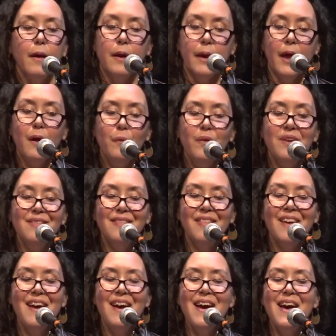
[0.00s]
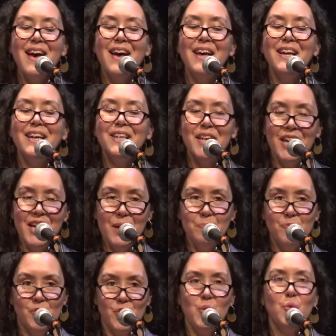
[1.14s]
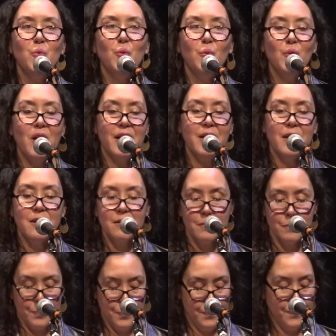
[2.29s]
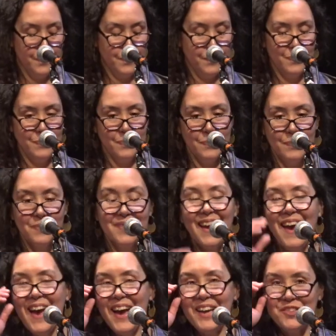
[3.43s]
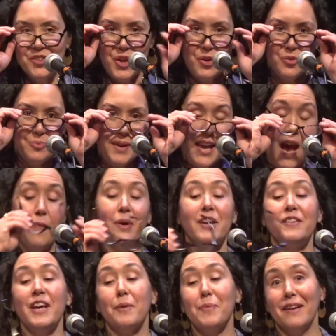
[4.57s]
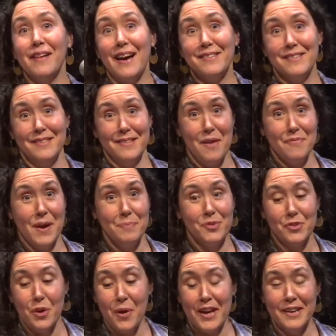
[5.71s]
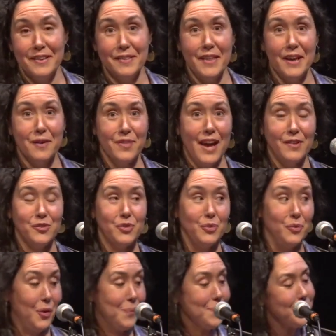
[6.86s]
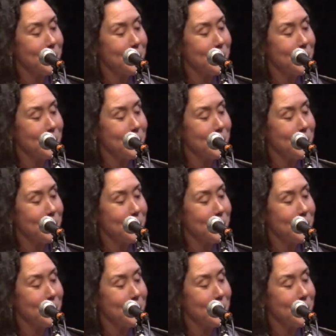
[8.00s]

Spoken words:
Now and then it keeps you running. Excuse me, I want to take my glasses off. I'm sorry I didn't think of that sooner.